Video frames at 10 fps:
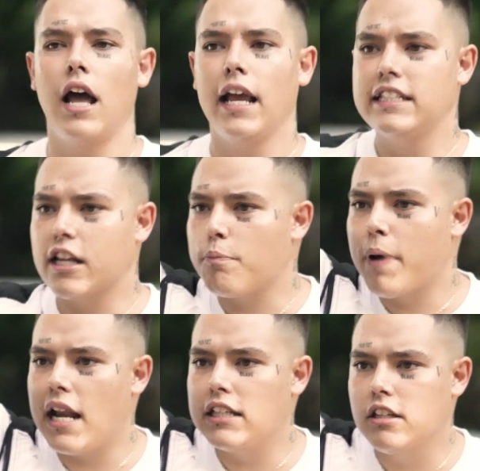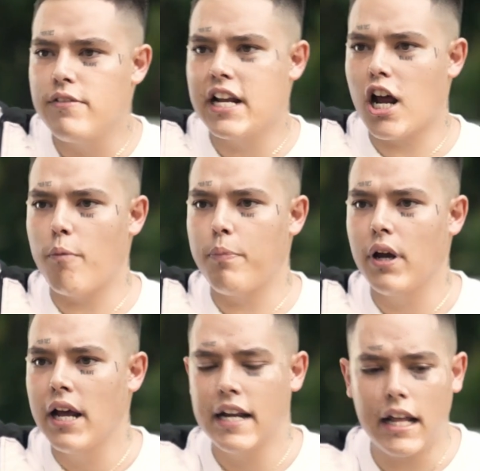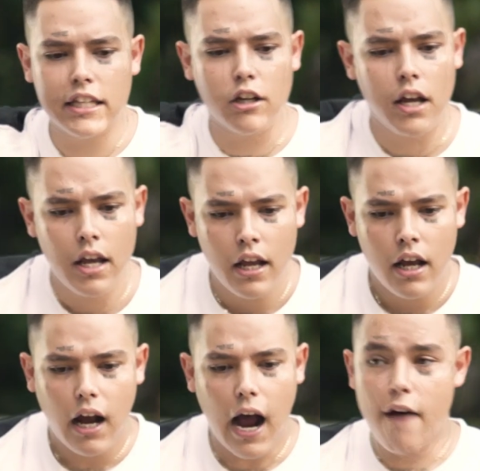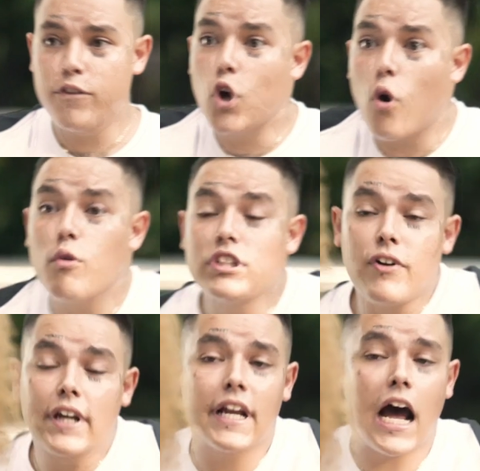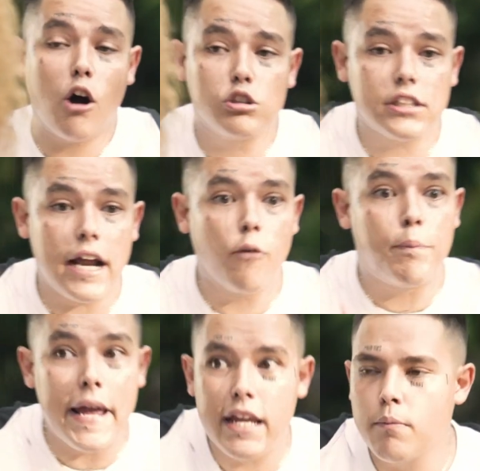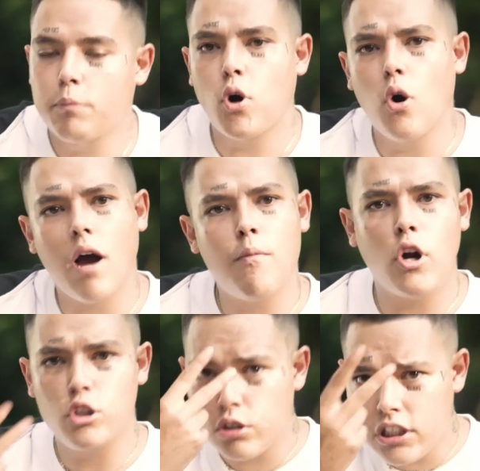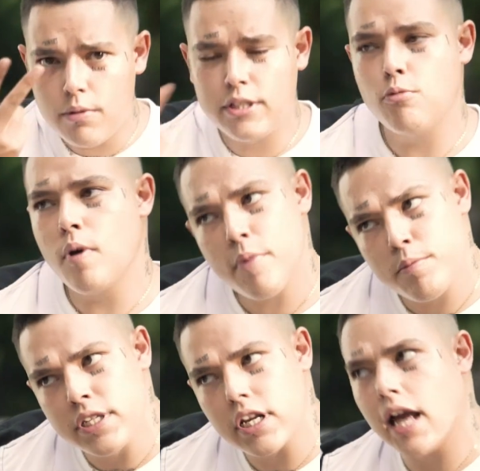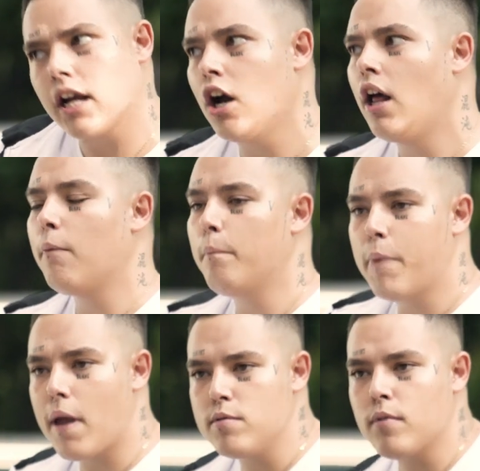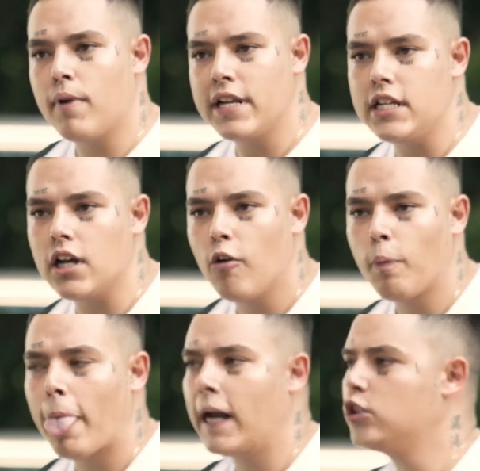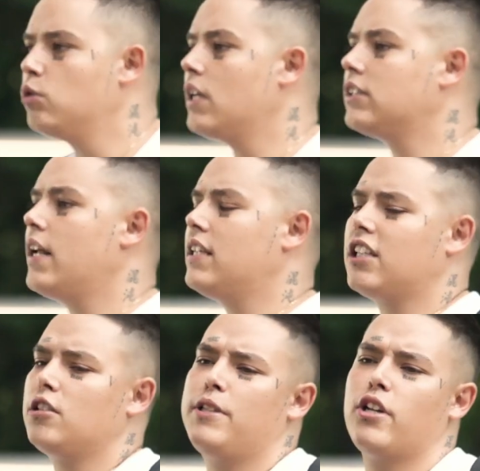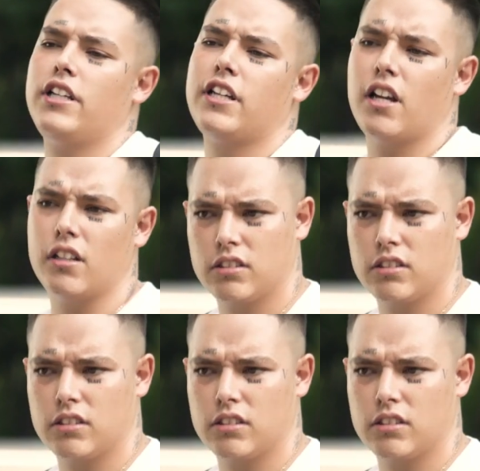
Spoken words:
He's at the palace living it up, nothing. I have to go to his f-ing house and beg him, like, bro, come on, do you see me? Do you remember me? Like, pay me my money. 2 days later, he sends me 30K.